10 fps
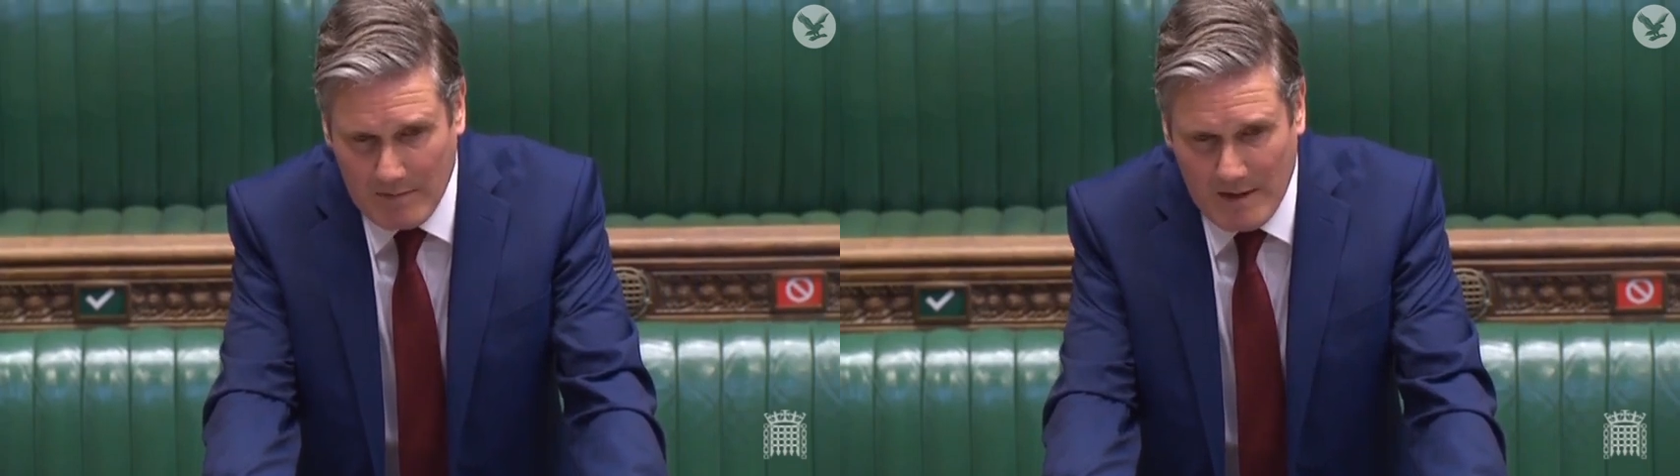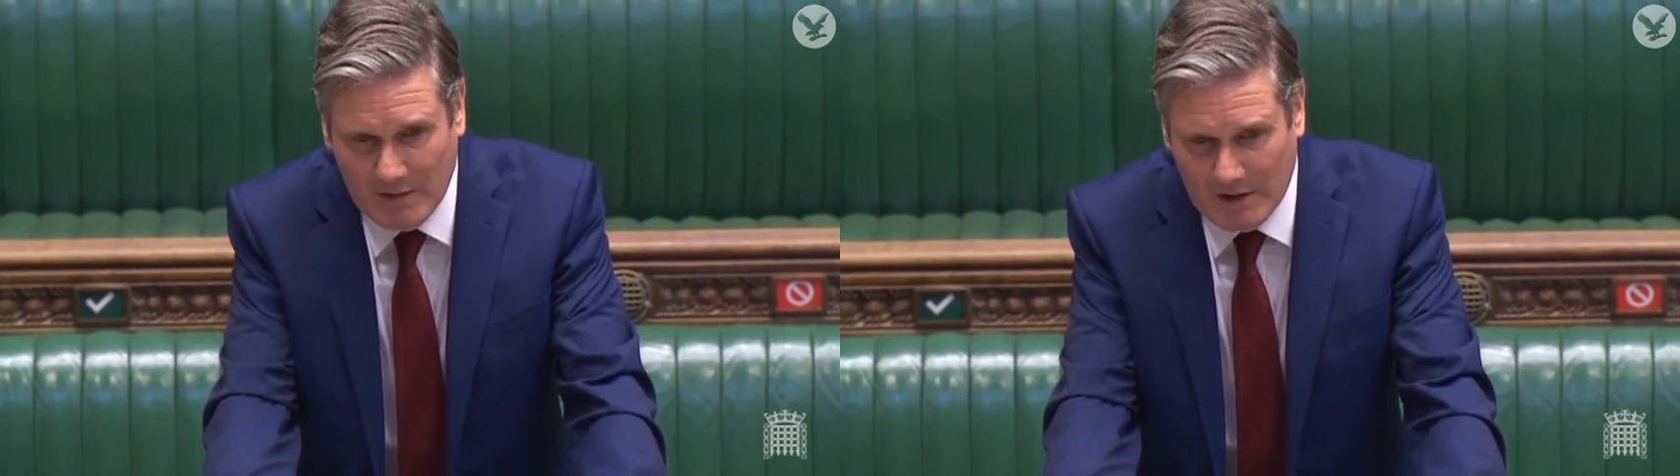
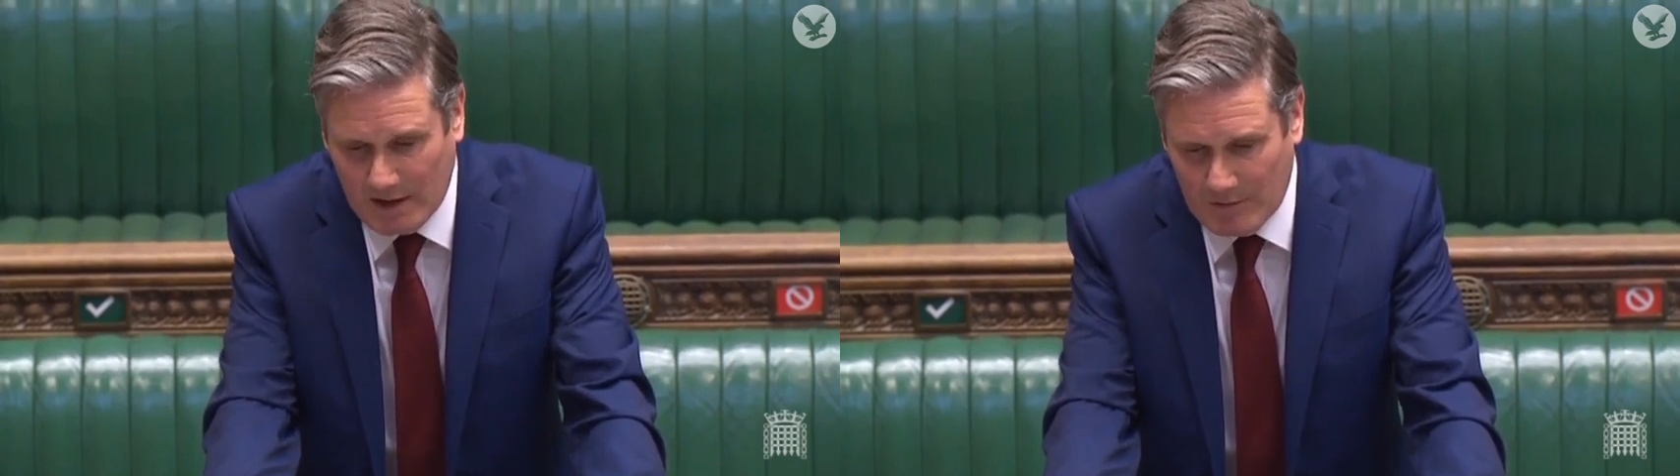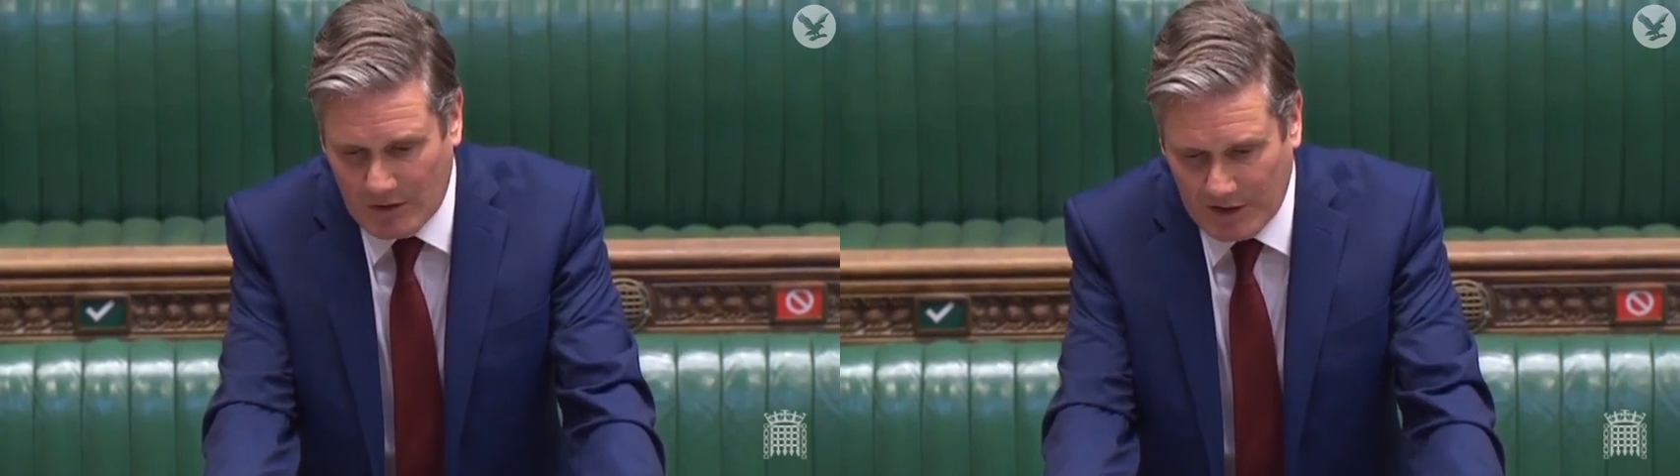amendment to the
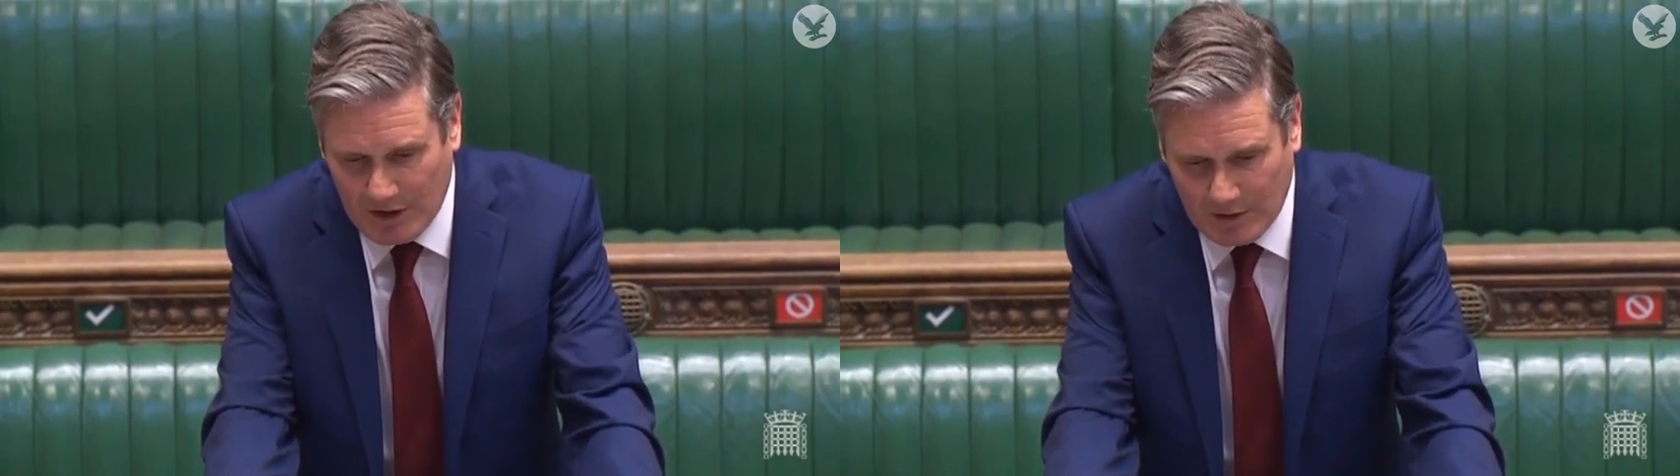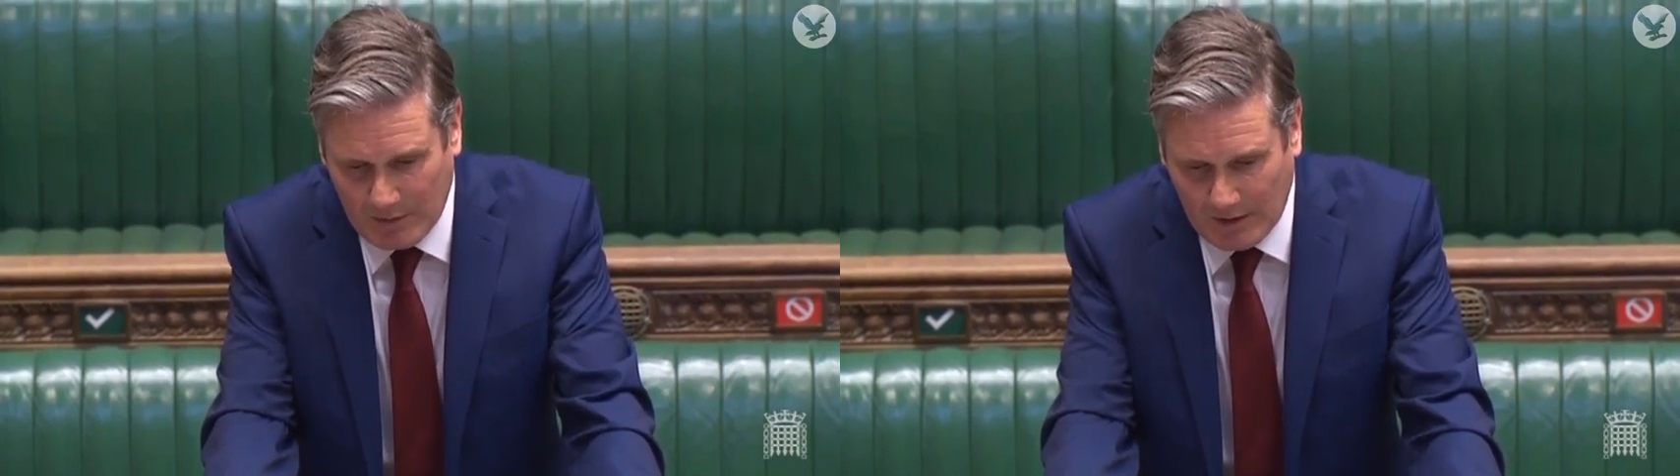
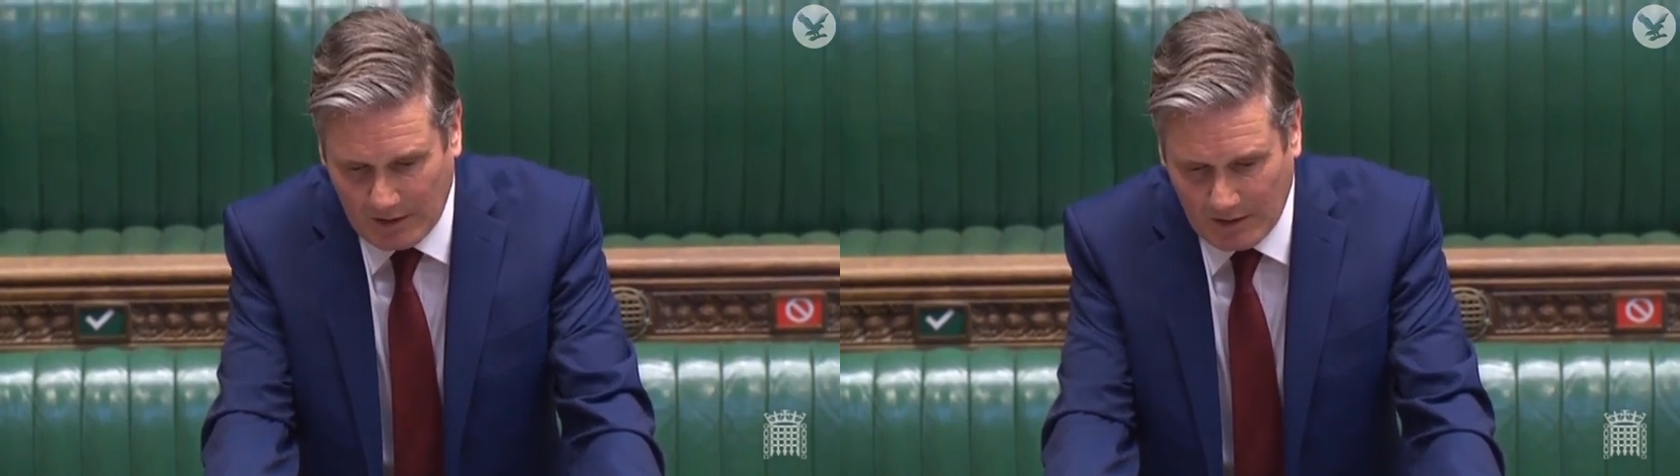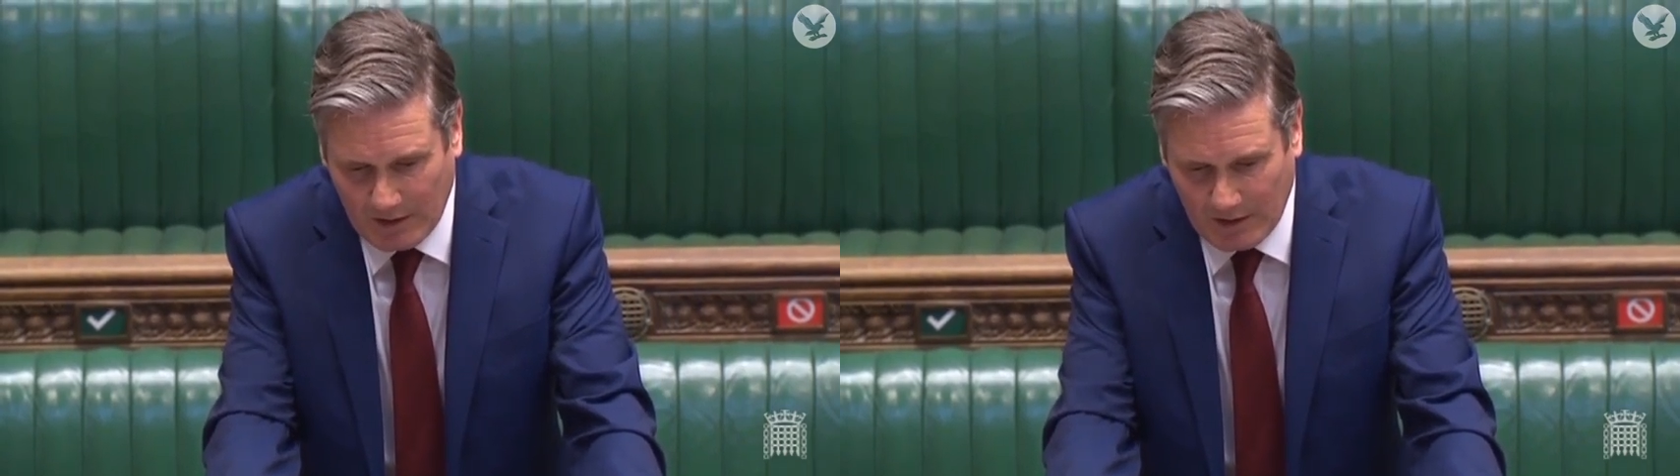immigration bill